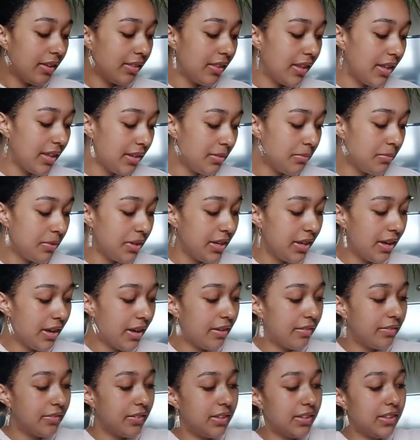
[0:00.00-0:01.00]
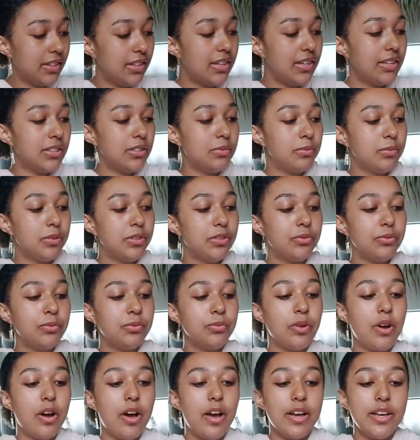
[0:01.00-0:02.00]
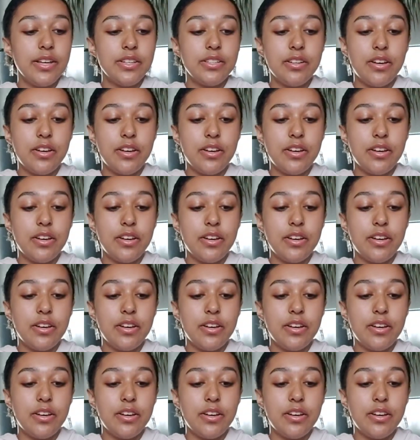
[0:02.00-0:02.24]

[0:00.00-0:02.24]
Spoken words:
Then we have this, which I